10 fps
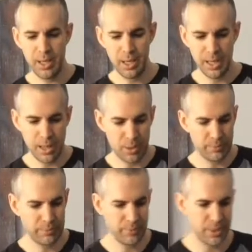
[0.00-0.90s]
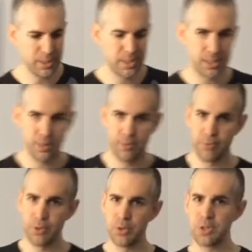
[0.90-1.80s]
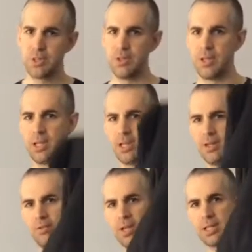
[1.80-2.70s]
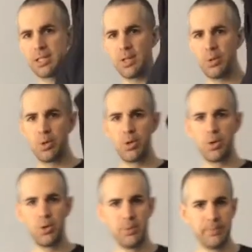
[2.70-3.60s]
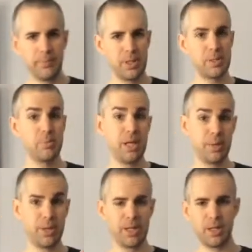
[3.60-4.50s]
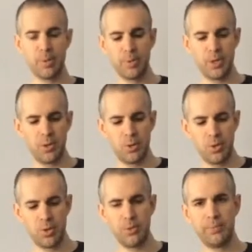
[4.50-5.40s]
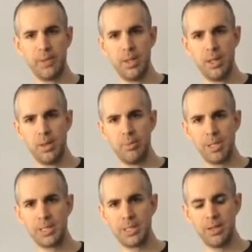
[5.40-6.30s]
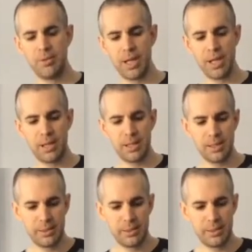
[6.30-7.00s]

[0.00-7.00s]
Now, this first heated vest, the Ororo, is made by the company Ororo, based in Nevada